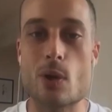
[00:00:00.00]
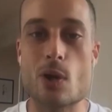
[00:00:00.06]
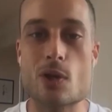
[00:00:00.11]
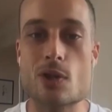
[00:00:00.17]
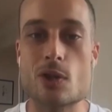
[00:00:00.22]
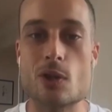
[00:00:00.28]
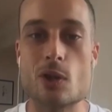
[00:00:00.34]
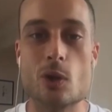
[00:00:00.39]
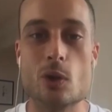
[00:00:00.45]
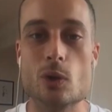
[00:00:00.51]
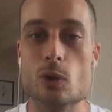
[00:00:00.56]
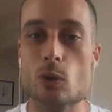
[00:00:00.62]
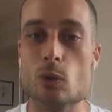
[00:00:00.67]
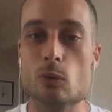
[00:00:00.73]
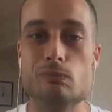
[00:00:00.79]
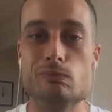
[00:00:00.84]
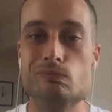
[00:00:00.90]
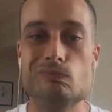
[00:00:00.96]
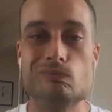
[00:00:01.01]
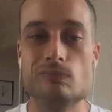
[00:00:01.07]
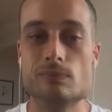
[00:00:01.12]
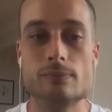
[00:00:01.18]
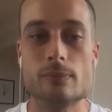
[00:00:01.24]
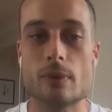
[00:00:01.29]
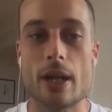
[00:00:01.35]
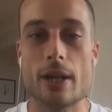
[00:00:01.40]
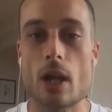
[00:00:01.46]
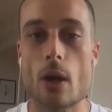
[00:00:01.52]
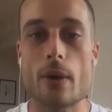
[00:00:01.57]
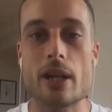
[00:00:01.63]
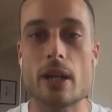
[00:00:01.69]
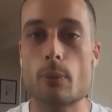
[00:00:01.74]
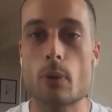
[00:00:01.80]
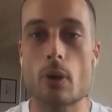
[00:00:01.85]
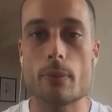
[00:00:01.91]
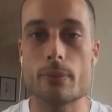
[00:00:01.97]
the person who I know
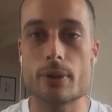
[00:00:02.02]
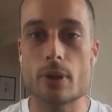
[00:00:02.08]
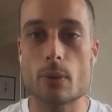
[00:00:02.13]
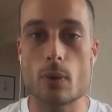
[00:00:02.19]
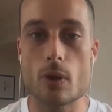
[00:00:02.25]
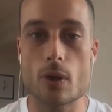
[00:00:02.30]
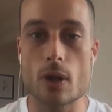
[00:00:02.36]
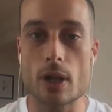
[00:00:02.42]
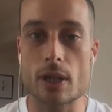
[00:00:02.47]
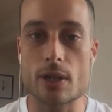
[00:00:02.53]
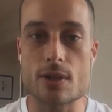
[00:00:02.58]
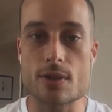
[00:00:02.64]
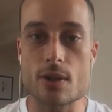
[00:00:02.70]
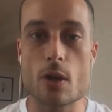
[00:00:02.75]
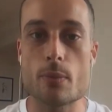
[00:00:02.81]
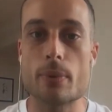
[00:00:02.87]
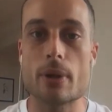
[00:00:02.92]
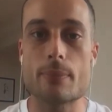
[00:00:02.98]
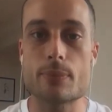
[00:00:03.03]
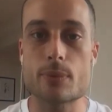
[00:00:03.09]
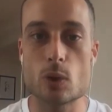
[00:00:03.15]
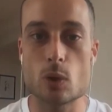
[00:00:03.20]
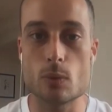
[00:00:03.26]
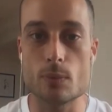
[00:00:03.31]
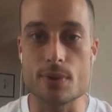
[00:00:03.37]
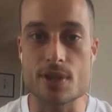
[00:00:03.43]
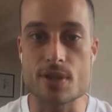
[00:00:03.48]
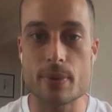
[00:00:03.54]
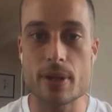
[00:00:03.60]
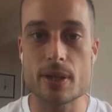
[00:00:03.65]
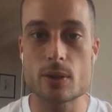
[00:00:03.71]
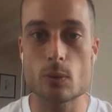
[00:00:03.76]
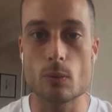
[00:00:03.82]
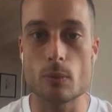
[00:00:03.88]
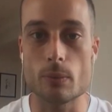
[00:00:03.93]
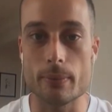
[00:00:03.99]
any problem in the world, I can just open up to him and
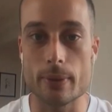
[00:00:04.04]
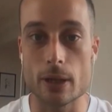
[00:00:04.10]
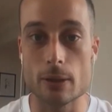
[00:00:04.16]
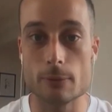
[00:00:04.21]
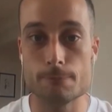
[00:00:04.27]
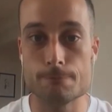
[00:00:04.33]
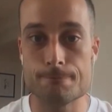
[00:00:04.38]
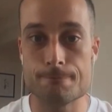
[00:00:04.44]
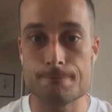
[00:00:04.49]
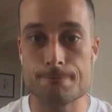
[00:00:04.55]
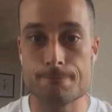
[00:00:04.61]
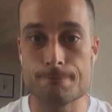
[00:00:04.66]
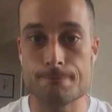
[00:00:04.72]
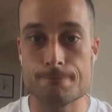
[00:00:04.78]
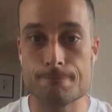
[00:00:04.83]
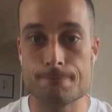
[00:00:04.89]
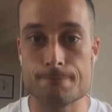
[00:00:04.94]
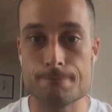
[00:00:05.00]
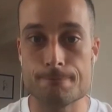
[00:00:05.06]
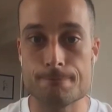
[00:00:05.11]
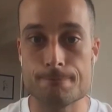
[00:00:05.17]
speak to him about. So